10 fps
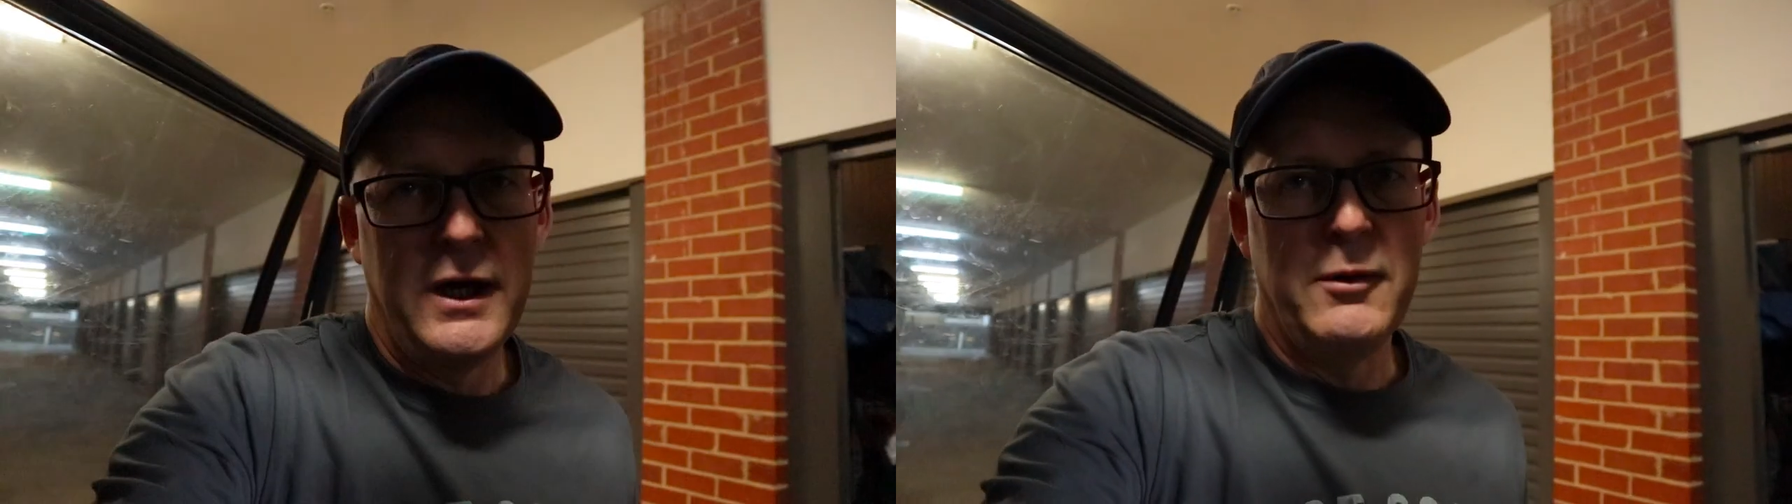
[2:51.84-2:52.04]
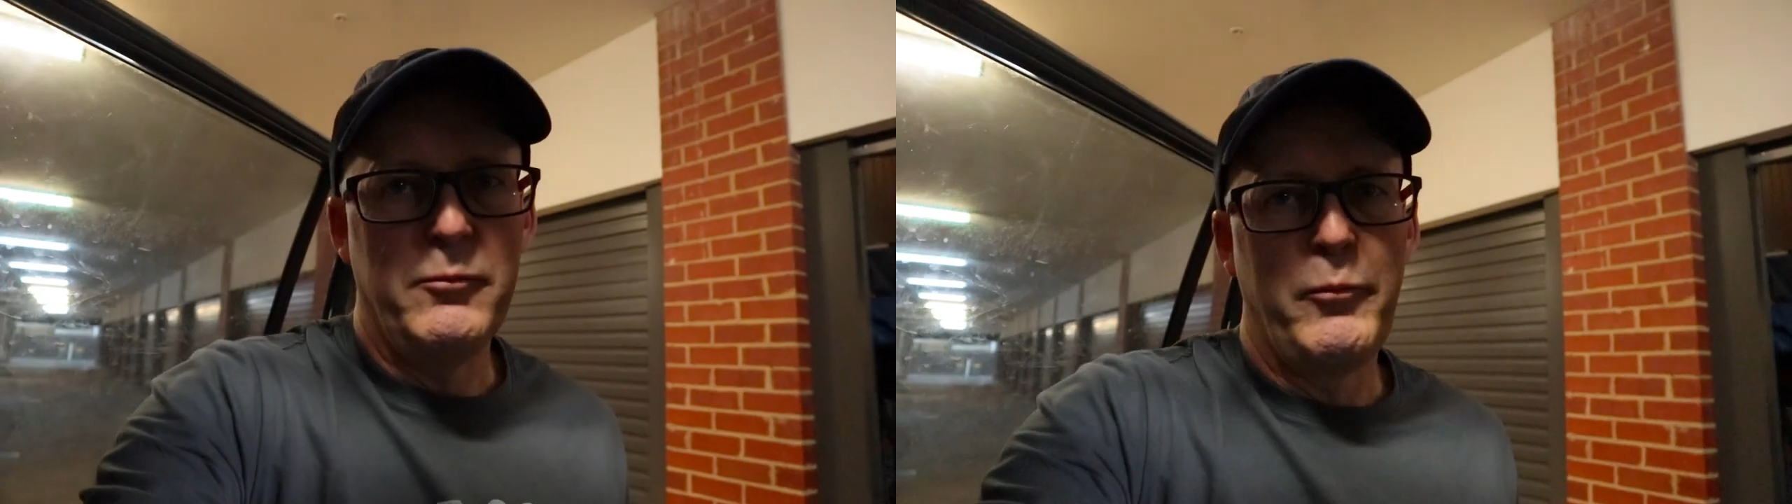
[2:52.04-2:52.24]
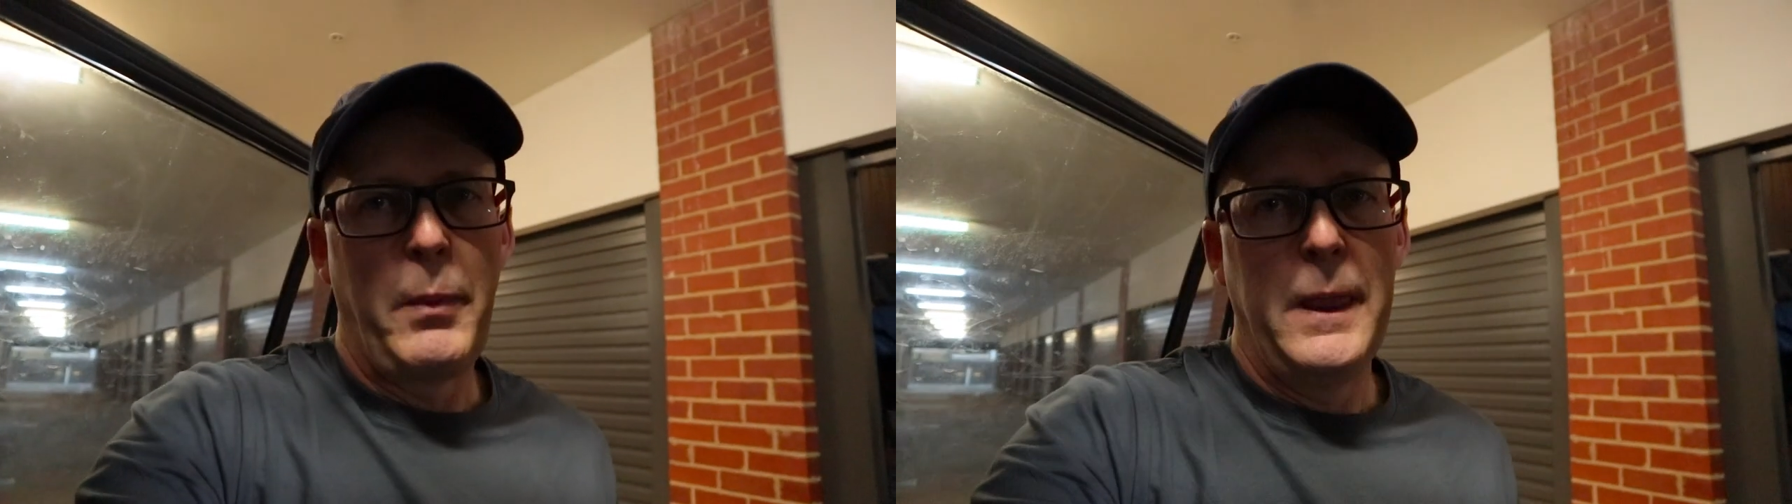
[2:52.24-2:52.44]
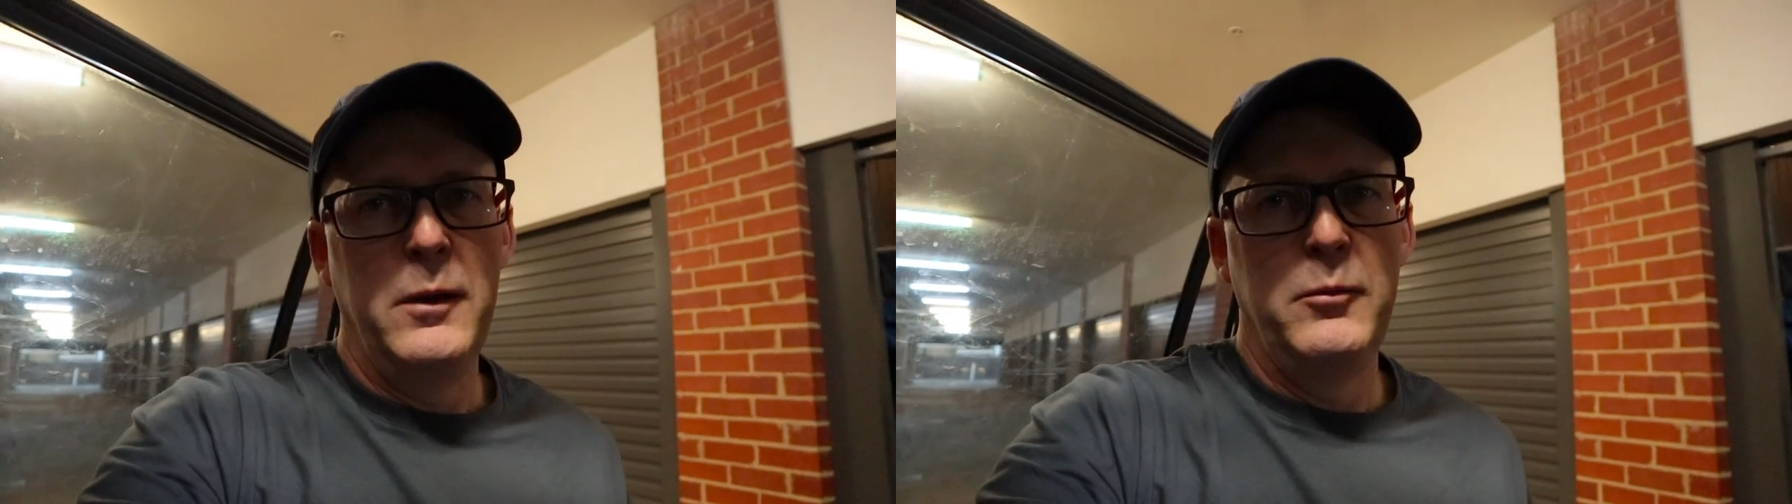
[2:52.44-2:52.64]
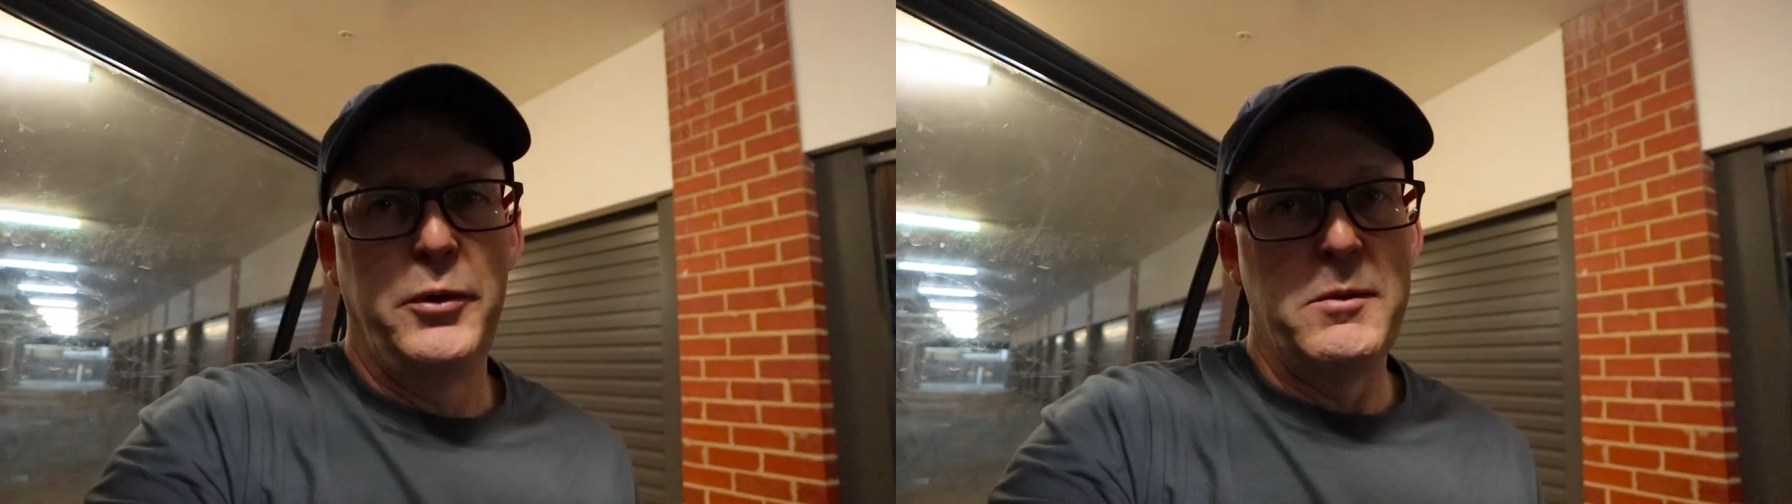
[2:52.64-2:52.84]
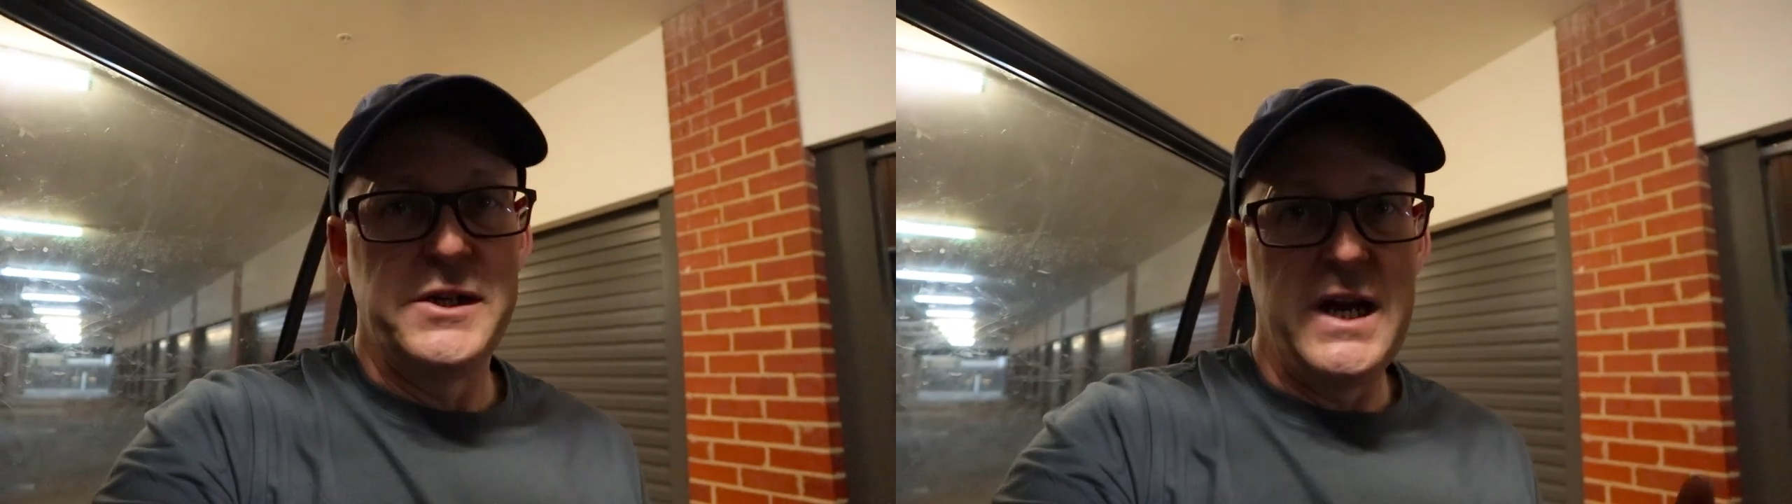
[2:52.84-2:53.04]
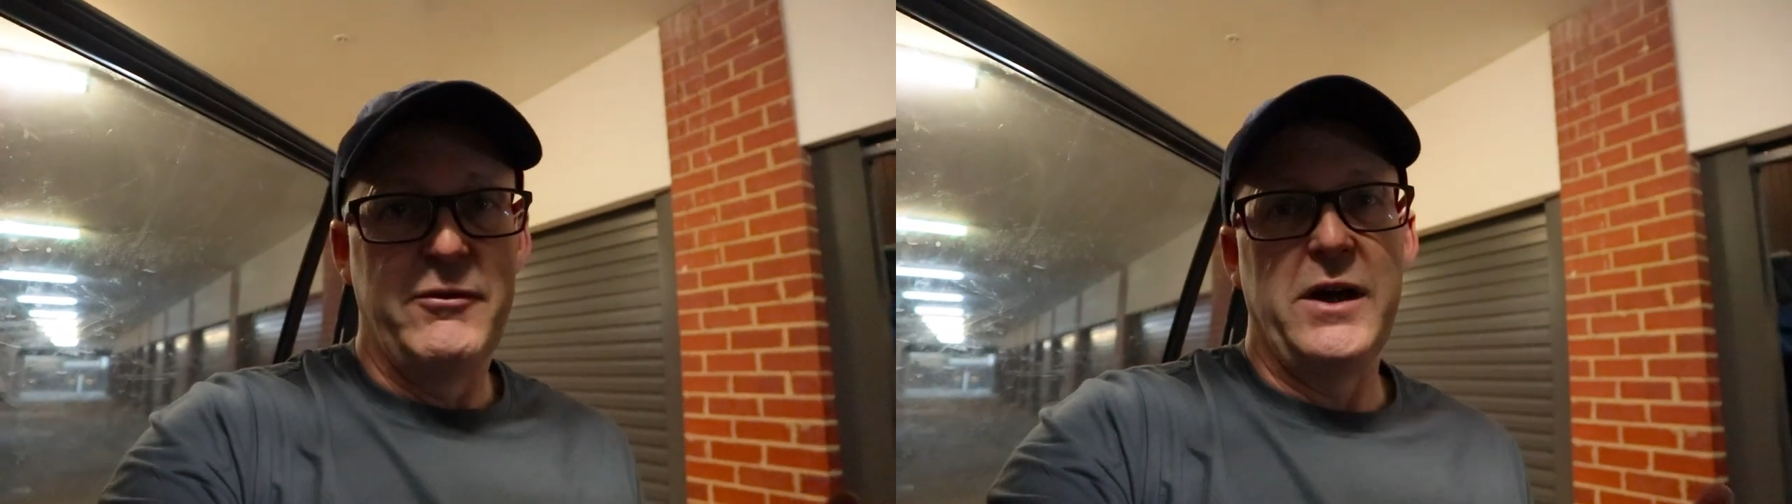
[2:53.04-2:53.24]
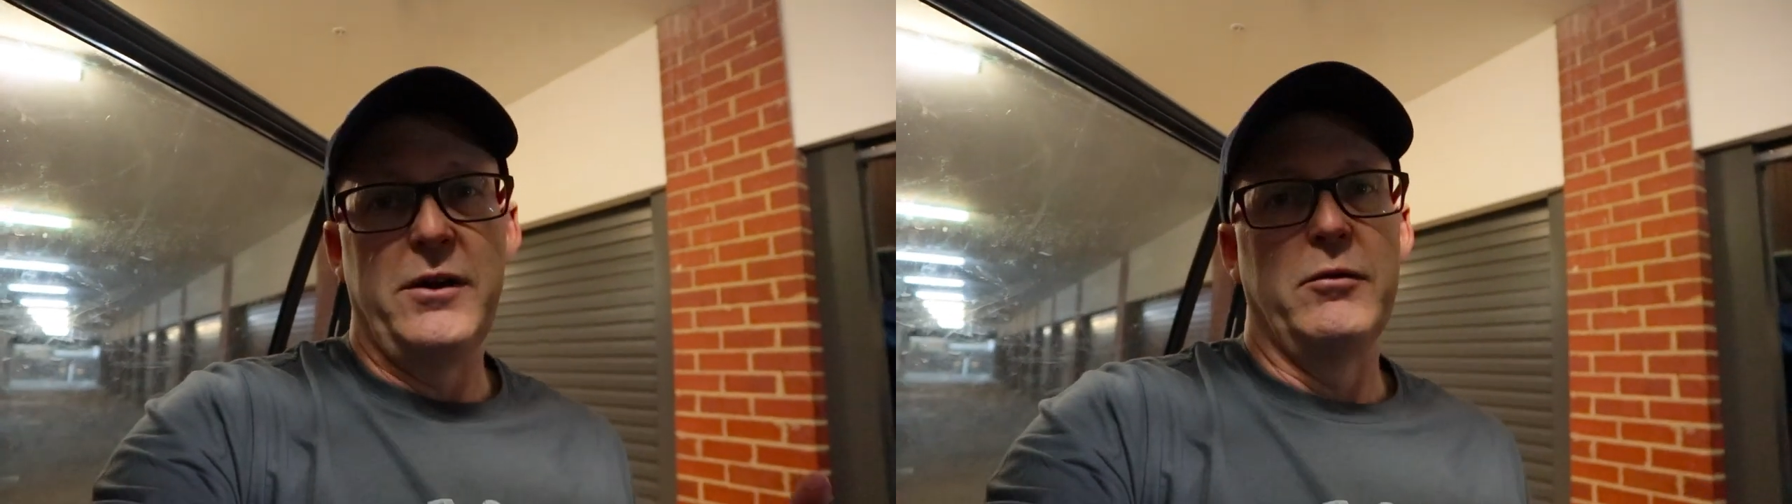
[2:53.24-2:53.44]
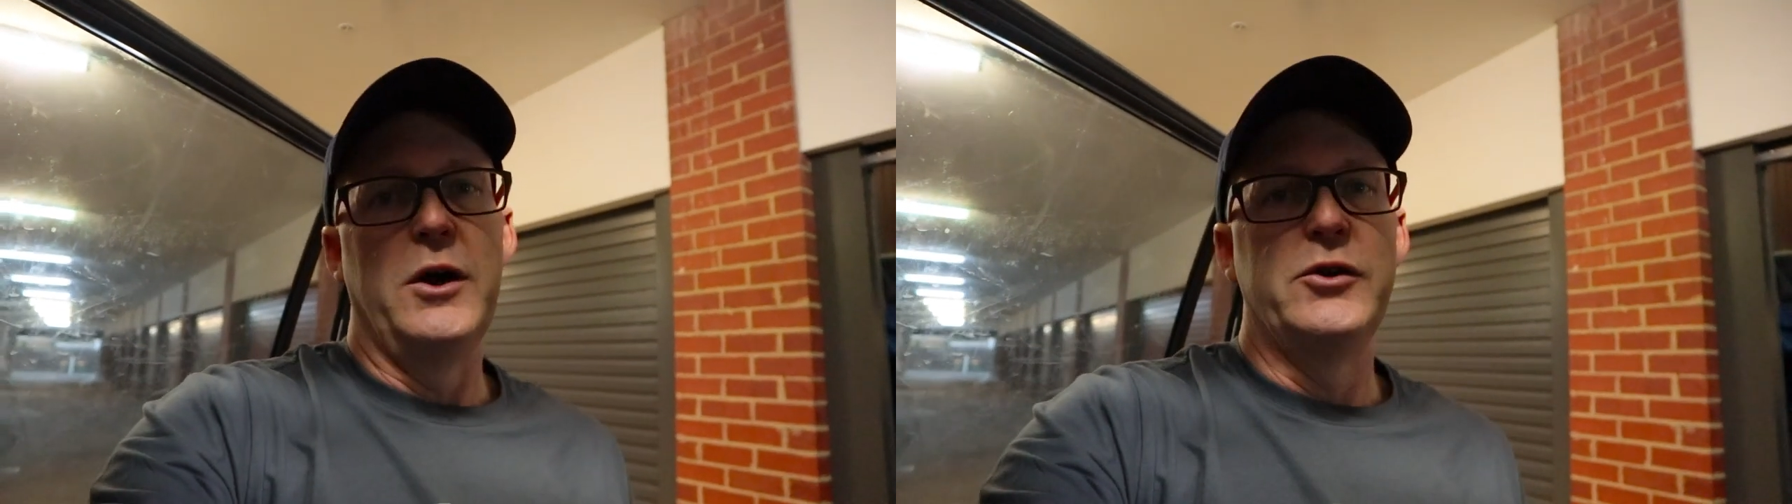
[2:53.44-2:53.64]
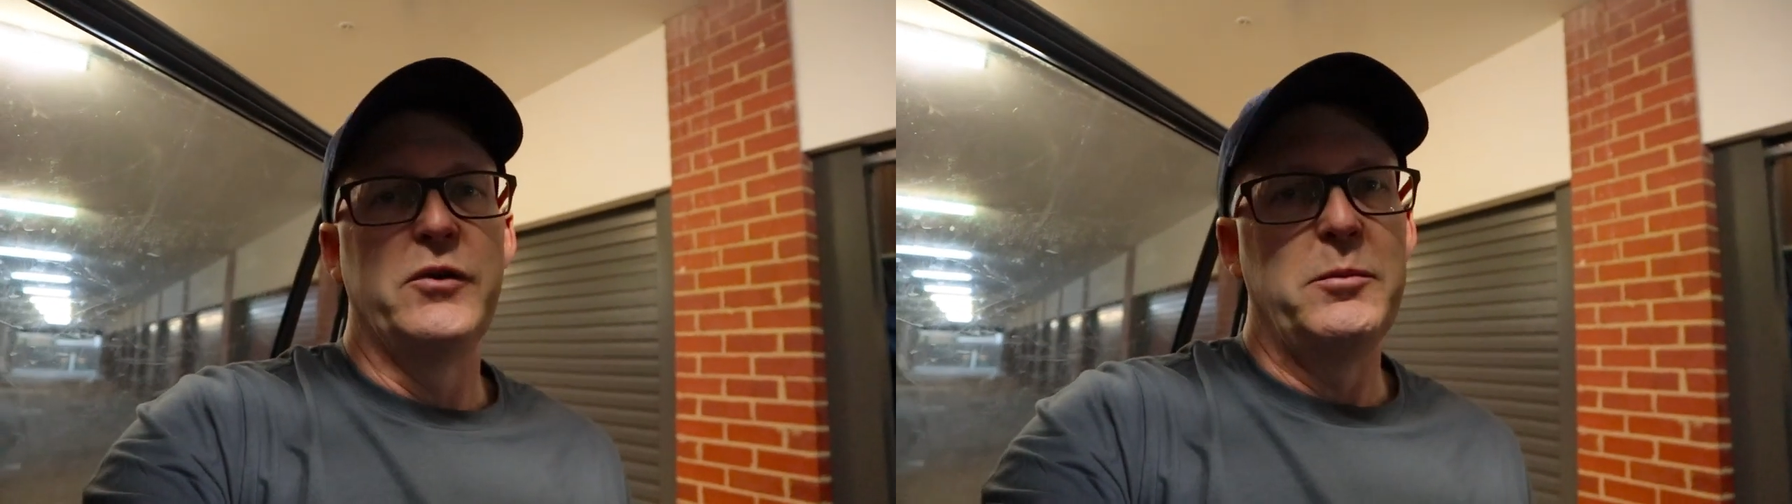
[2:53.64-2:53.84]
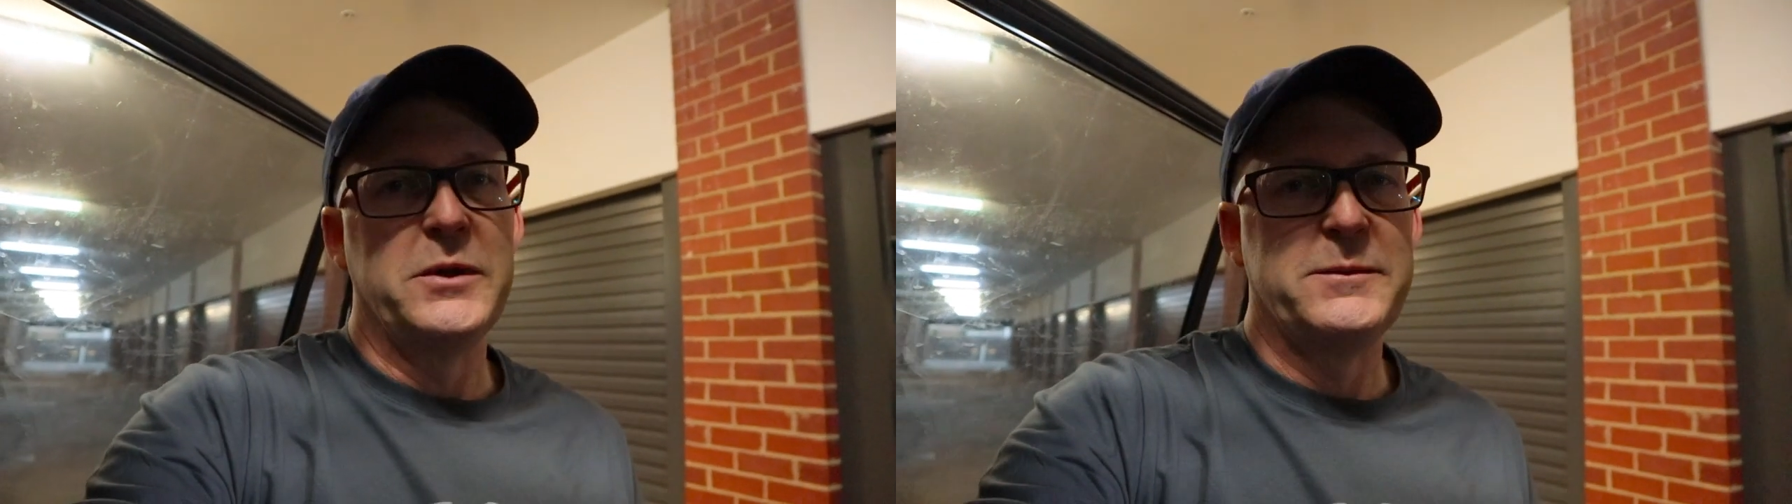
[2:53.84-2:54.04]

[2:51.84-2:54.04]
um, pretty much every other road trip,